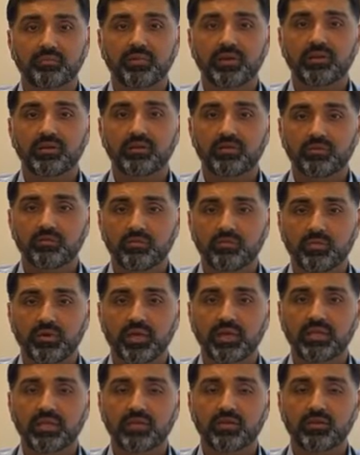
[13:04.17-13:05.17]
But
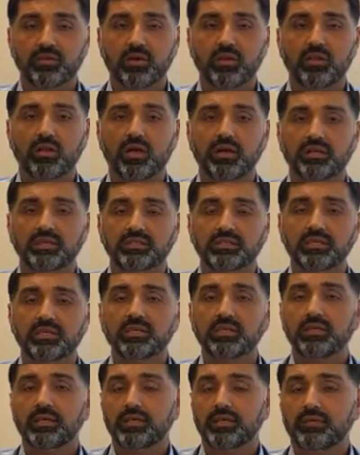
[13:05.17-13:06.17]
really, in all honesty,